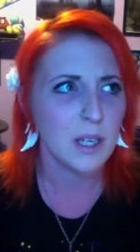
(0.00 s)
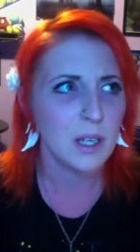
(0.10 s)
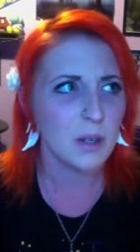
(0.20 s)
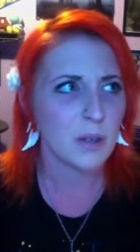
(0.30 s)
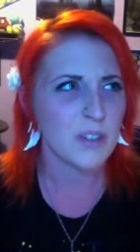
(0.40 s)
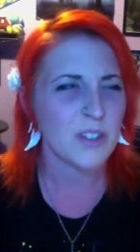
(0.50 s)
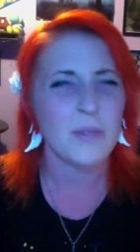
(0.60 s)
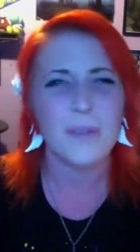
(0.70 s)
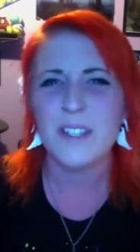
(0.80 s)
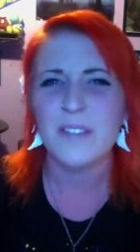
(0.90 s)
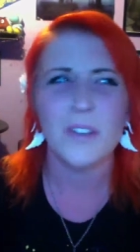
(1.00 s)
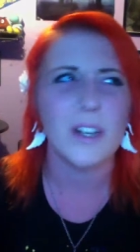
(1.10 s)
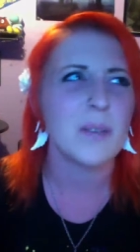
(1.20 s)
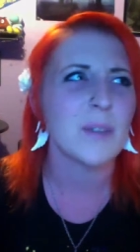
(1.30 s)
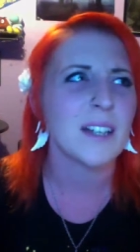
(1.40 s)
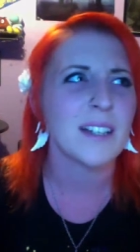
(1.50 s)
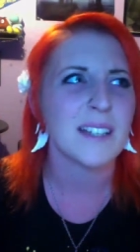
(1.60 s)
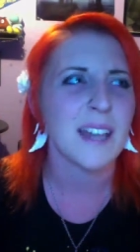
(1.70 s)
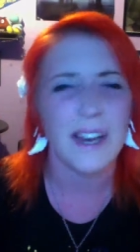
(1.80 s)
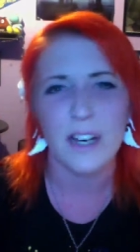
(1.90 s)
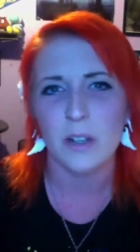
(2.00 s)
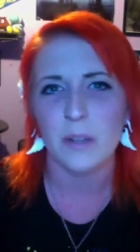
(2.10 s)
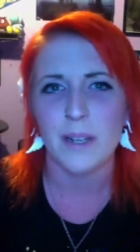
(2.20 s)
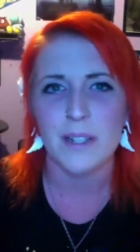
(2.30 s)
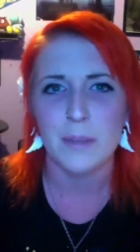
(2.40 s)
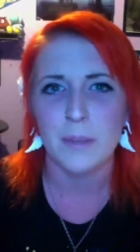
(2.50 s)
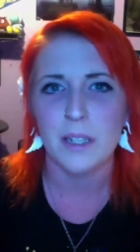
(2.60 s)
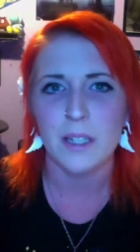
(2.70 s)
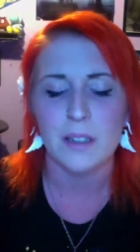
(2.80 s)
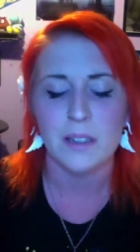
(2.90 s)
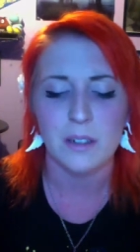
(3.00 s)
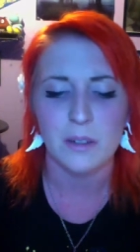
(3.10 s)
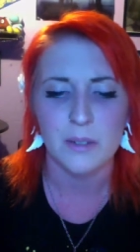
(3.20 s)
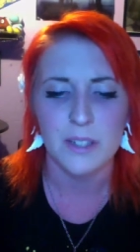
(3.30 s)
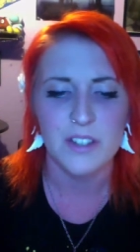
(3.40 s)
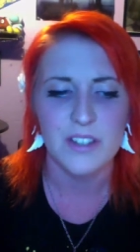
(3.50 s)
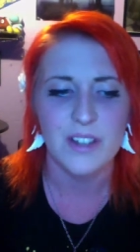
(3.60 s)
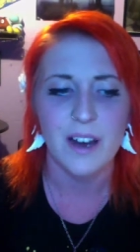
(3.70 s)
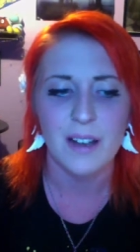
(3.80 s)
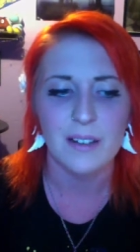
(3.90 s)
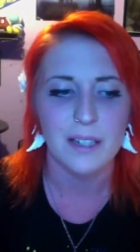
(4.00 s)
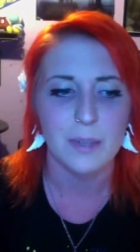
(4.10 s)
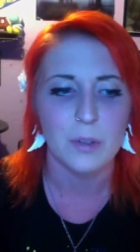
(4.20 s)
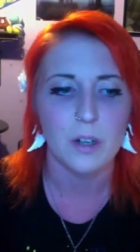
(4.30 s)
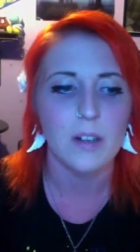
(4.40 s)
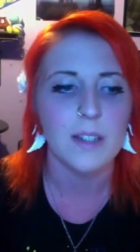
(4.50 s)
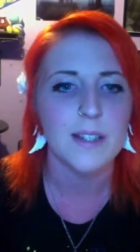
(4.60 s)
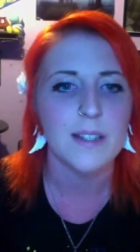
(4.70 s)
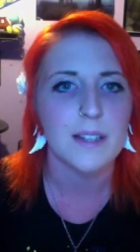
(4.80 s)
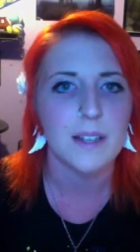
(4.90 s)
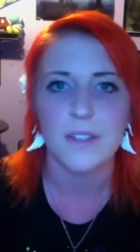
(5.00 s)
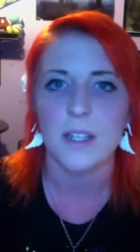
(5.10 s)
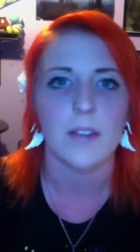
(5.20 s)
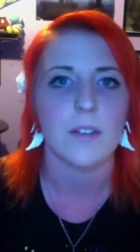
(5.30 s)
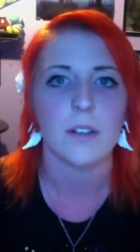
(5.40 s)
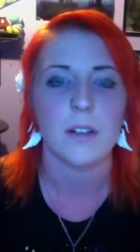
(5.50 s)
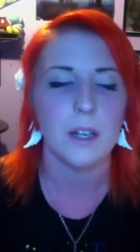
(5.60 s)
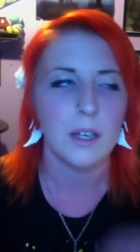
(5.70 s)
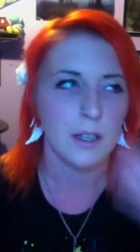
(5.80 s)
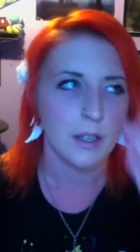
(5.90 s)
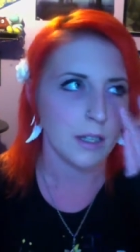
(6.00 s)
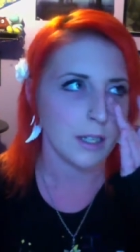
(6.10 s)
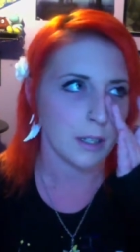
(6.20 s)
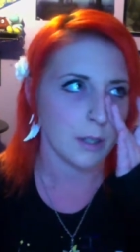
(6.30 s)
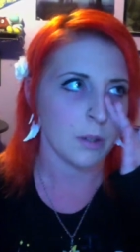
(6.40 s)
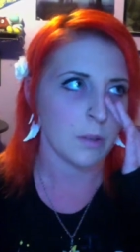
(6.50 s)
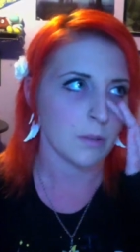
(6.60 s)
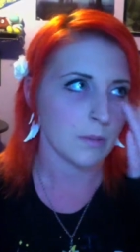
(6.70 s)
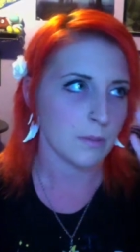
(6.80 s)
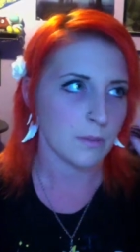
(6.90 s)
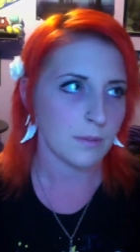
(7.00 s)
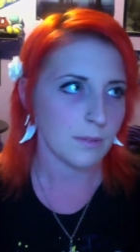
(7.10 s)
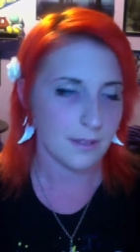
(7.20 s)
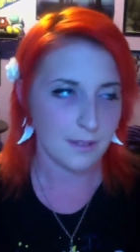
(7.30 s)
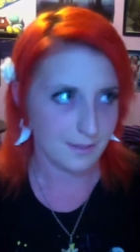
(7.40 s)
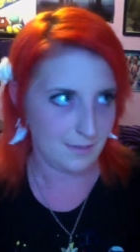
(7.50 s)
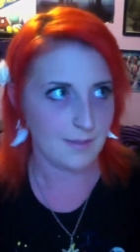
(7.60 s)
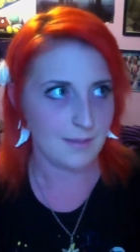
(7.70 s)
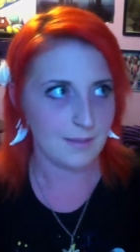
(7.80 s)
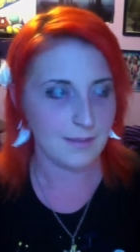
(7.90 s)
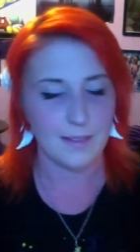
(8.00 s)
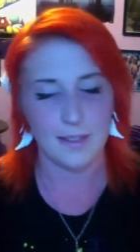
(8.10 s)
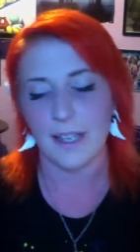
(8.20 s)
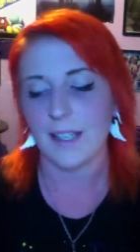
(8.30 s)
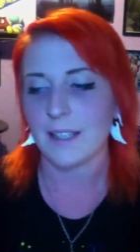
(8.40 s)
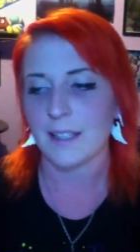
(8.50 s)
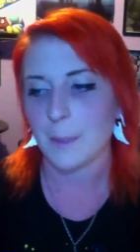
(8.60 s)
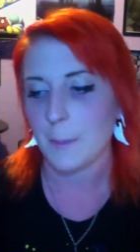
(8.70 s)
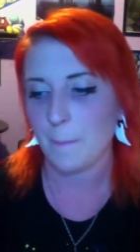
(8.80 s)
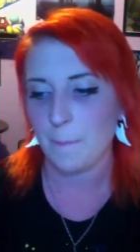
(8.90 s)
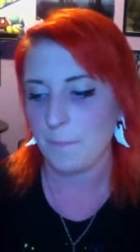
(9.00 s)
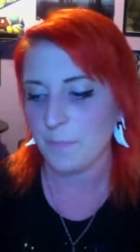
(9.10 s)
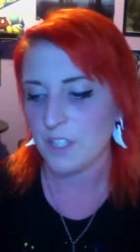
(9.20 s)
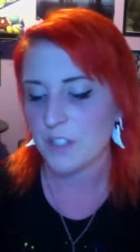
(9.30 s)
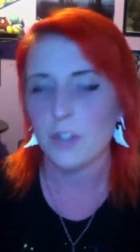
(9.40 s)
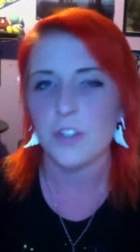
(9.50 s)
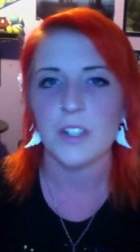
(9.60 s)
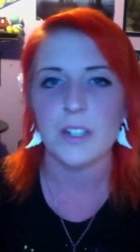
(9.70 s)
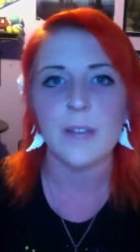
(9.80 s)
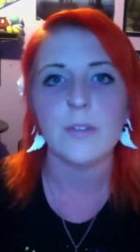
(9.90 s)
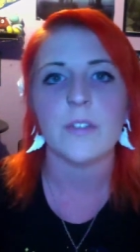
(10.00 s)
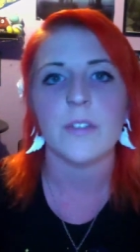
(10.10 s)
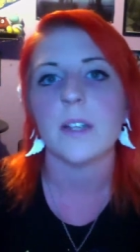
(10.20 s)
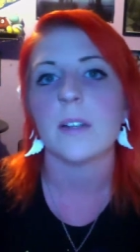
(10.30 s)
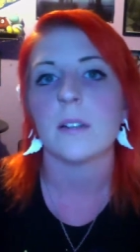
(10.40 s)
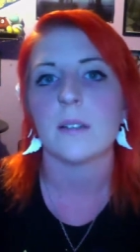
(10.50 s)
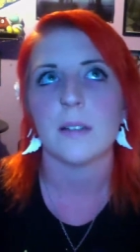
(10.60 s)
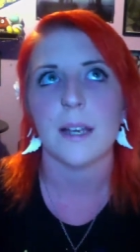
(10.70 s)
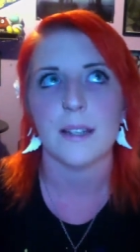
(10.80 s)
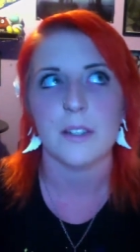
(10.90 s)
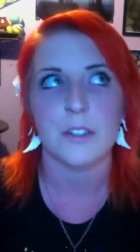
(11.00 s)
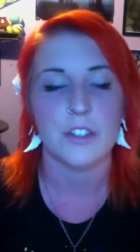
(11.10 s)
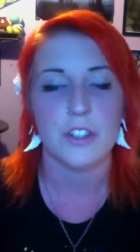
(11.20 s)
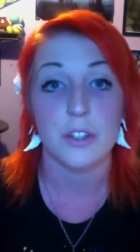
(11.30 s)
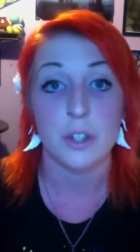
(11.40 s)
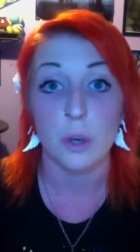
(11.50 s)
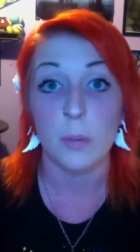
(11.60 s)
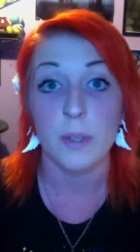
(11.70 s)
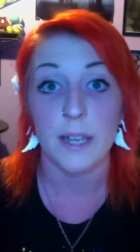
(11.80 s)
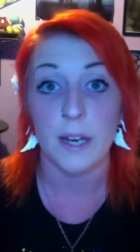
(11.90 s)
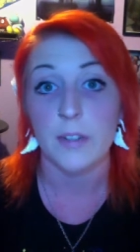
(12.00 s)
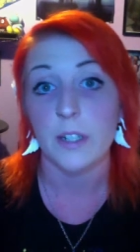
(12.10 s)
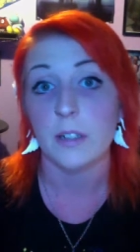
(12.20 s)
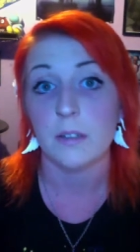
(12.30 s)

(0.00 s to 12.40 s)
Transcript: or there's no reason for anyone not to care about somebody, you know, it's just not, like, we're all in this life together, you know, like, so you should never feel like there's just nobody out there